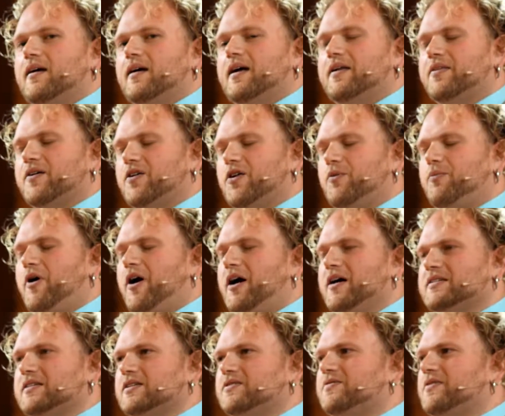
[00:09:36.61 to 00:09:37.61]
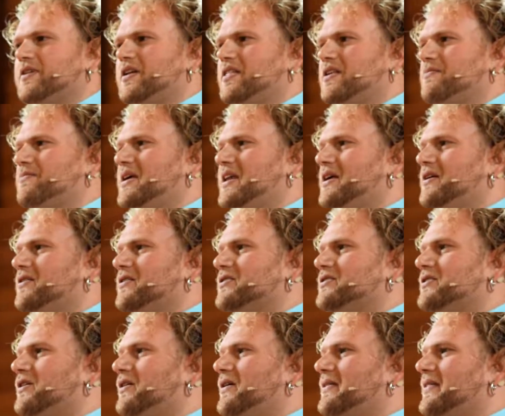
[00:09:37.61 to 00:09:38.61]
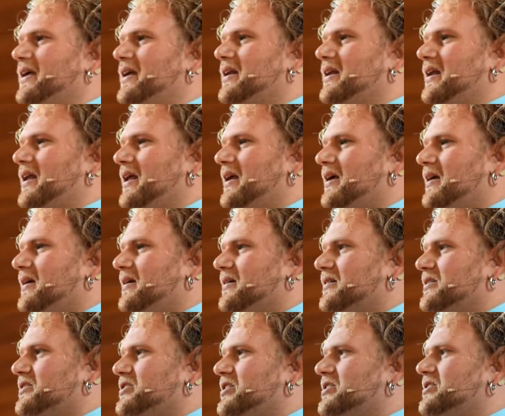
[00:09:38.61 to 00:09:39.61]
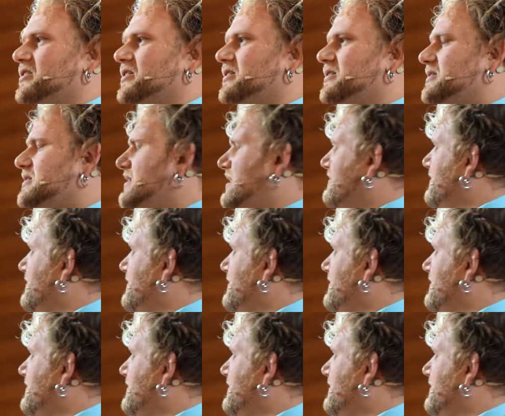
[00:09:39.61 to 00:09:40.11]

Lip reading: And the girl pauses for another minute or so, and then she turns to